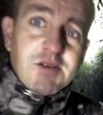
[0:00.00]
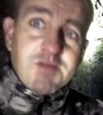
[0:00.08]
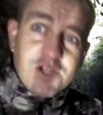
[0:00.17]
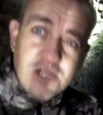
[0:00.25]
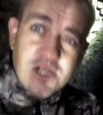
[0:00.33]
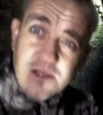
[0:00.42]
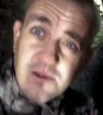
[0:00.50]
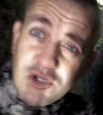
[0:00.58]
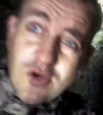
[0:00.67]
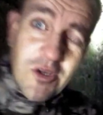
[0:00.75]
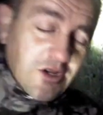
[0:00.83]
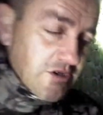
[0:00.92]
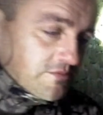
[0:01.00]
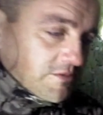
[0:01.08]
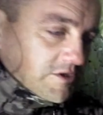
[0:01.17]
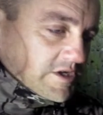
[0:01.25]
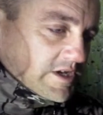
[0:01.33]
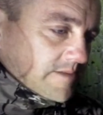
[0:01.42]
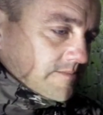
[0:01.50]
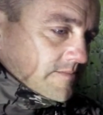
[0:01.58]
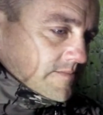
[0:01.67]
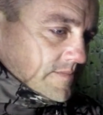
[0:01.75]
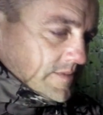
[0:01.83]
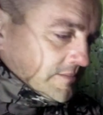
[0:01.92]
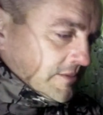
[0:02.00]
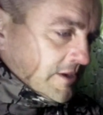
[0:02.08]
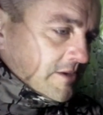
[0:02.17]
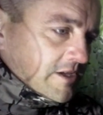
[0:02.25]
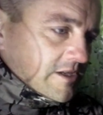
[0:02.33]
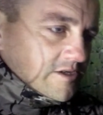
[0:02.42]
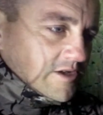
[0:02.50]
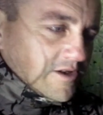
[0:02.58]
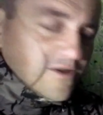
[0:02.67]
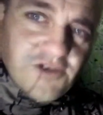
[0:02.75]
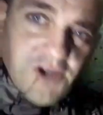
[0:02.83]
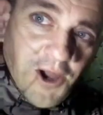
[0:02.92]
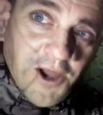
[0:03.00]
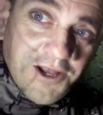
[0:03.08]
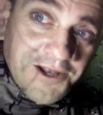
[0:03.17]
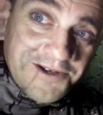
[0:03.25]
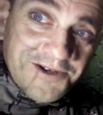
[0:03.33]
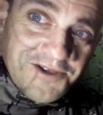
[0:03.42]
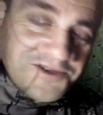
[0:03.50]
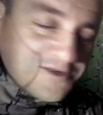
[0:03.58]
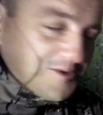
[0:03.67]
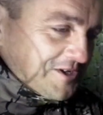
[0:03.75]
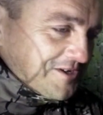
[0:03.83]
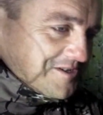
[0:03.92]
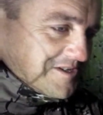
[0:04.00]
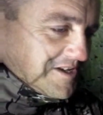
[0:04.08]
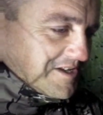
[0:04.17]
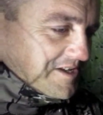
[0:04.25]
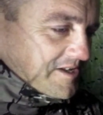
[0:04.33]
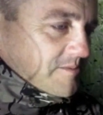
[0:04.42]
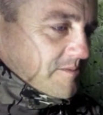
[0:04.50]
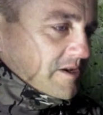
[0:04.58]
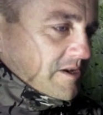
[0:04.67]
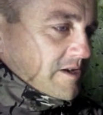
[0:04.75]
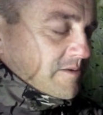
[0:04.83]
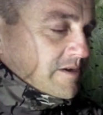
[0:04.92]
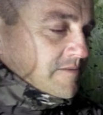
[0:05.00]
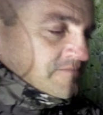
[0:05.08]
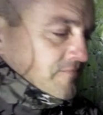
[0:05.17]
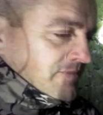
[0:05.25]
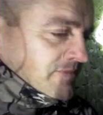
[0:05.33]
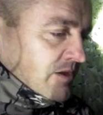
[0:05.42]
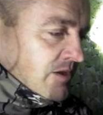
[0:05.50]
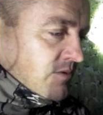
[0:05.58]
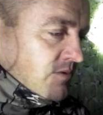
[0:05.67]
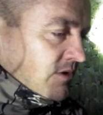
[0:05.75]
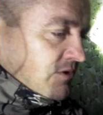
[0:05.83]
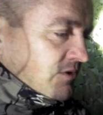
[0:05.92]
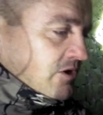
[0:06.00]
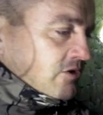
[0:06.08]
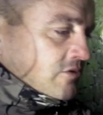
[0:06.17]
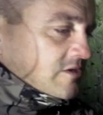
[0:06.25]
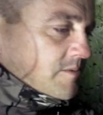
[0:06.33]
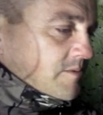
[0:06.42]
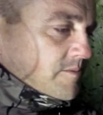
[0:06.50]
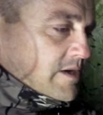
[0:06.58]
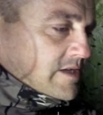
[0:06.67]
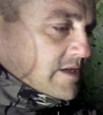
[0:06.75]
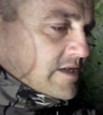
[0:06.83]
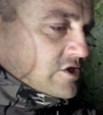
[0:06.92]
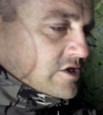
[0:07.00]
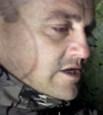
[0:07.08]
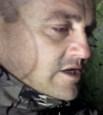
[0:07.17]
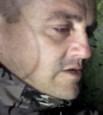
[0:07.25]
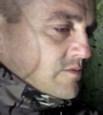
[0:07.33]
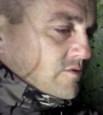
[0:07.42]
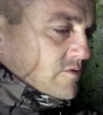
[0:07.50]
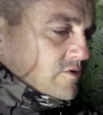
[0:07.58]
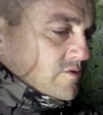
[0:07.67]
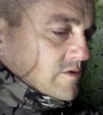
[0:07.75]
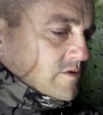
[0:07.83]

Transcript: in about 2 years, but maybe another another 2 years. But anyway, we're out here doing a spirit box session tonight. We're out doing a ghost